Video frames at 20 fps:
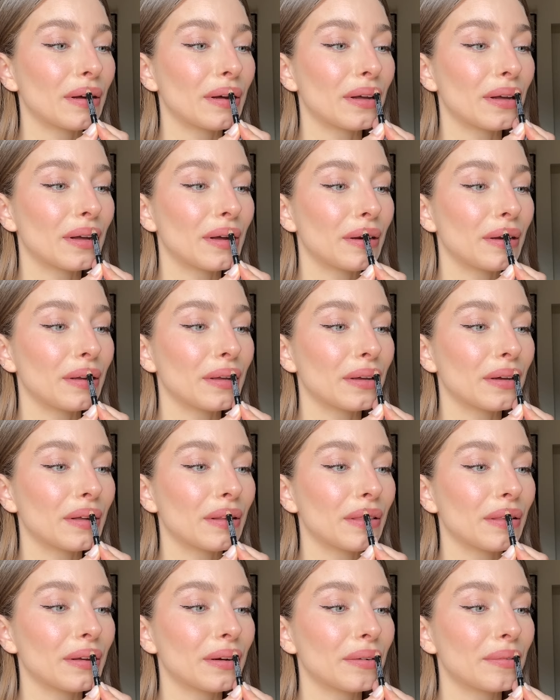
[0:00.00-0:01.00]
Adding a
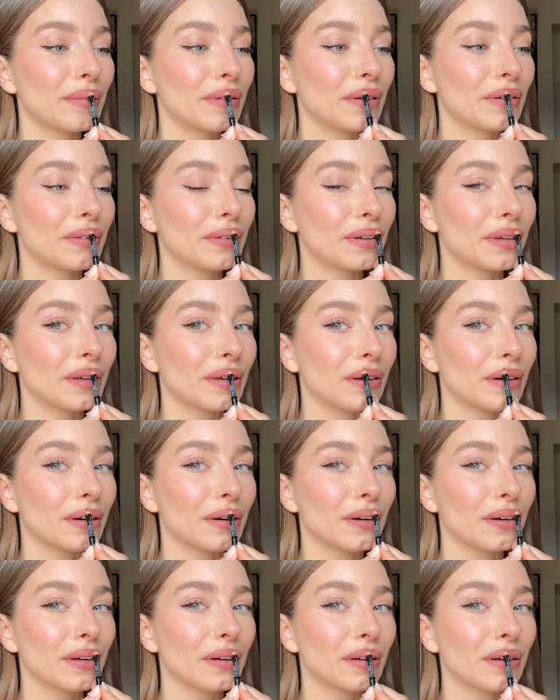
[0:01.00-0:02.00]
little bit over
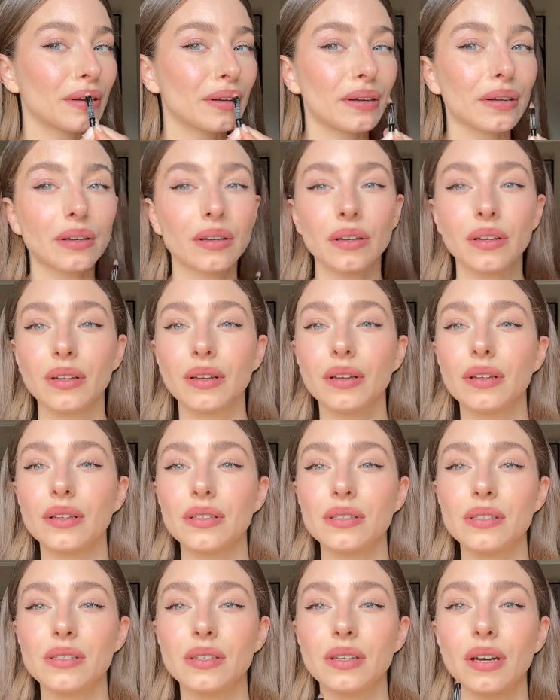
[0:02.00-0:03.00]
here.
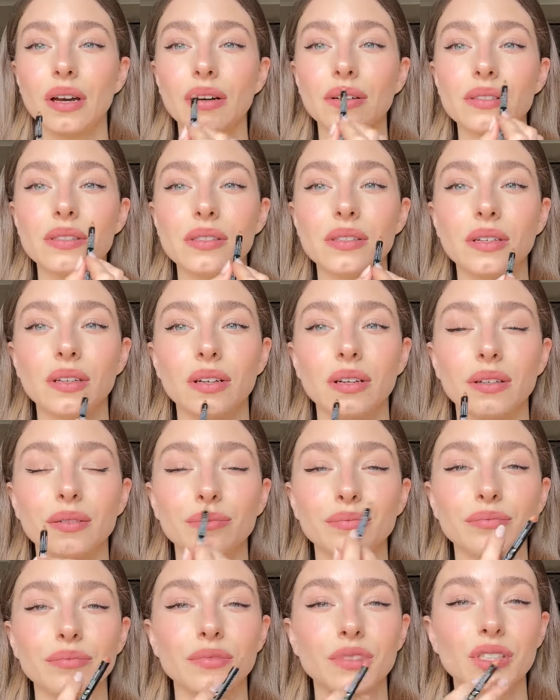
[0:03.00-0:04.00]
See how it's gonna
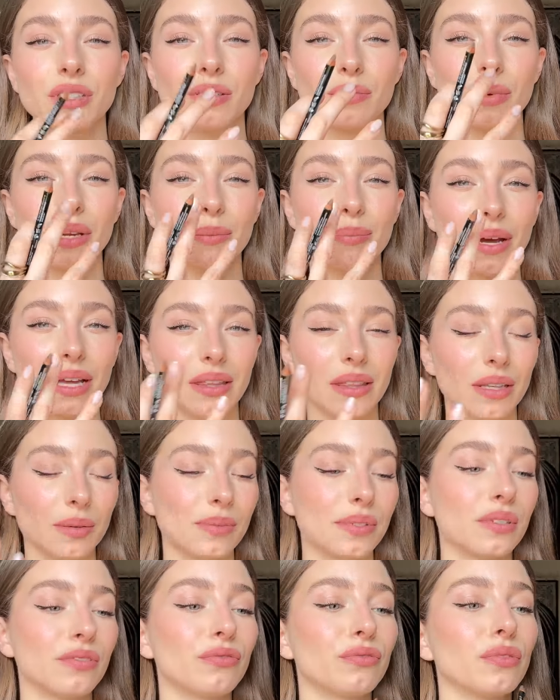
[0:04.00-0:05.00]
just make my
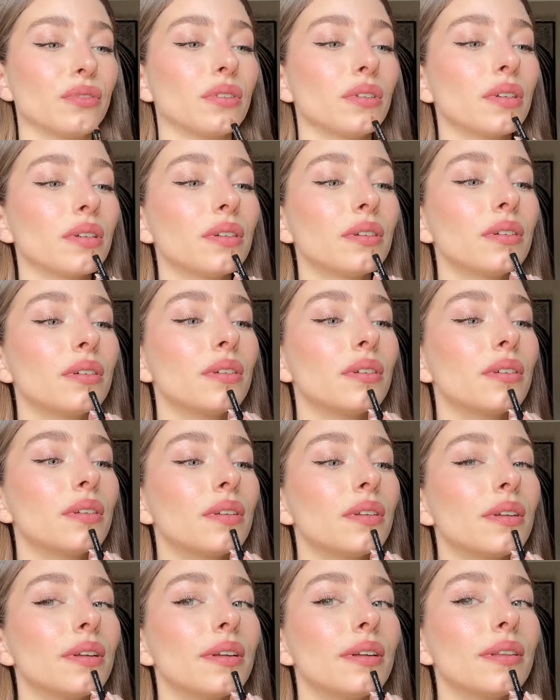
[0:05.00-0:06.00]
lips fuller?
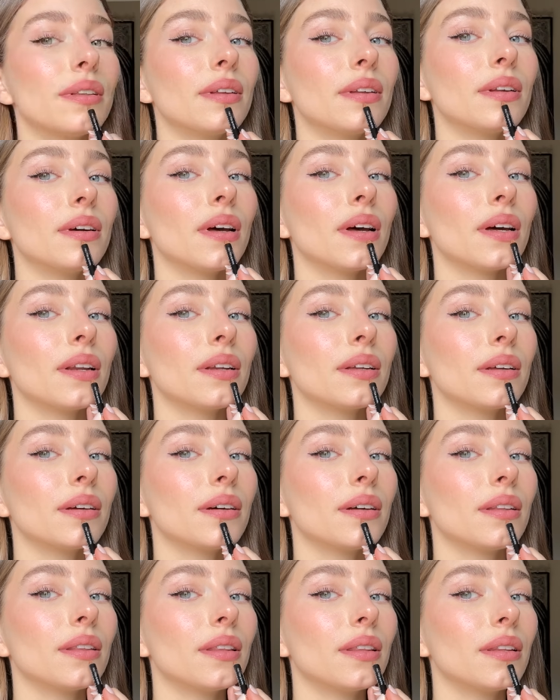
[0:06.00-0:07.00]
And then adding
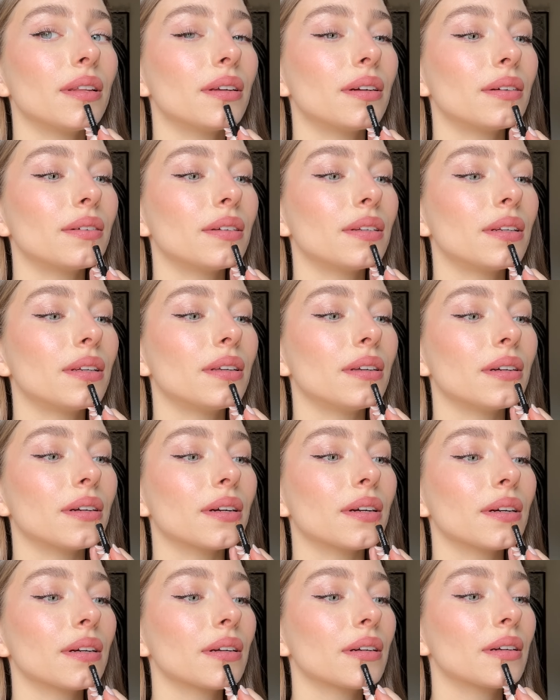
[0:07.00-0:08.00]
a little bit
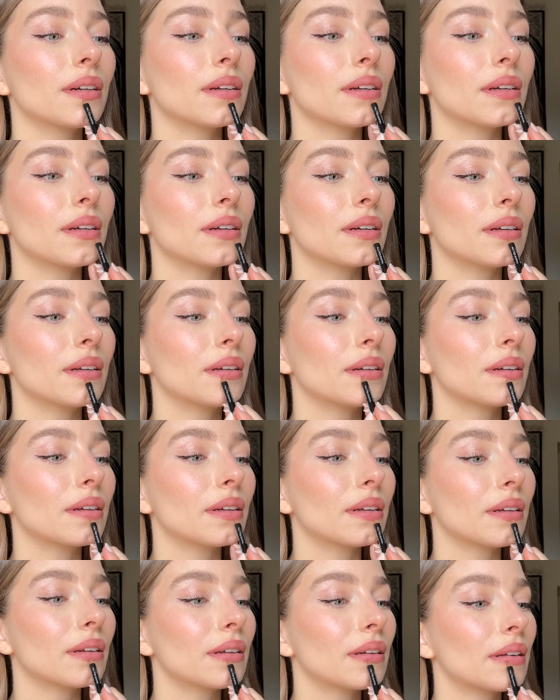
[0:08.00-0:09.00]
here.
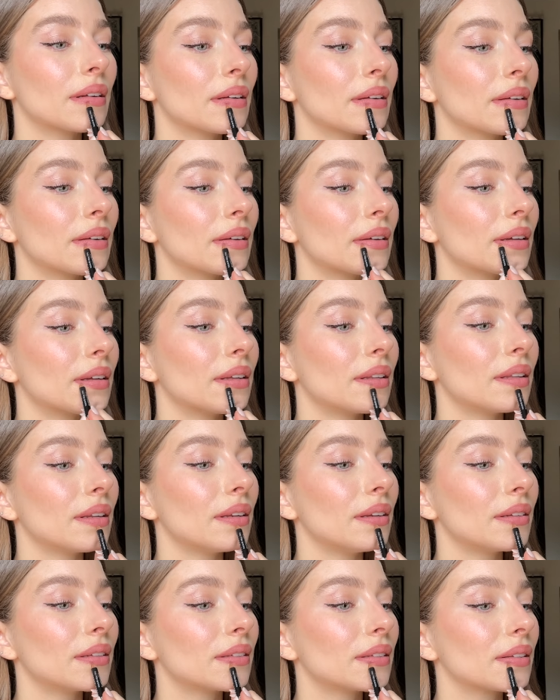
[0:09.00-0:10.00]
And then
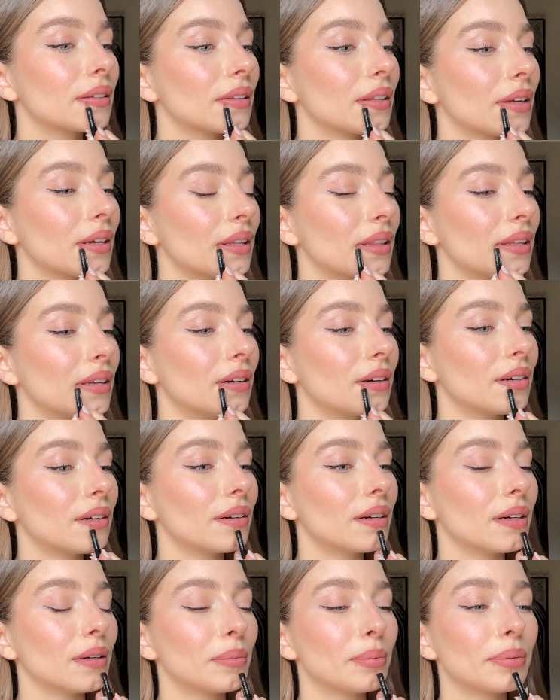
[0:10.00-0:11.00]
you slightly go
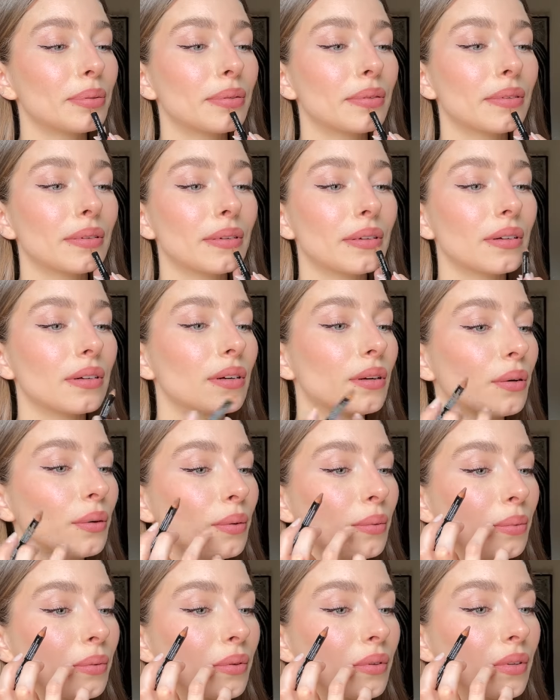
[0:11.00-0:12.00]
up.
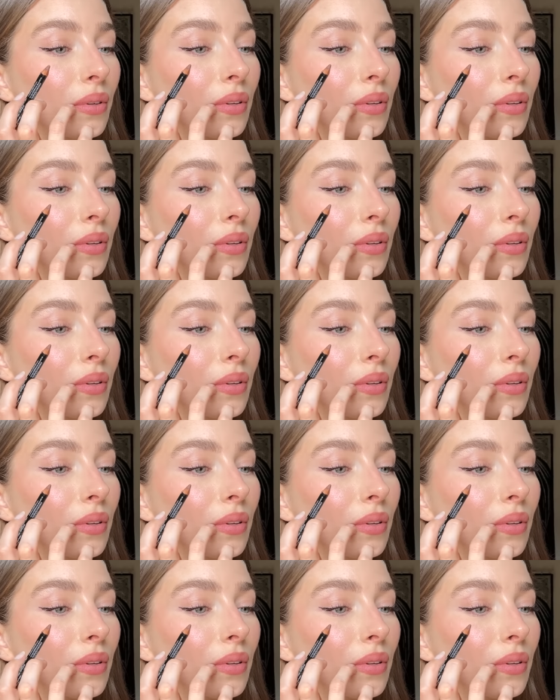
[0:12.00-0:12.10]
Oops.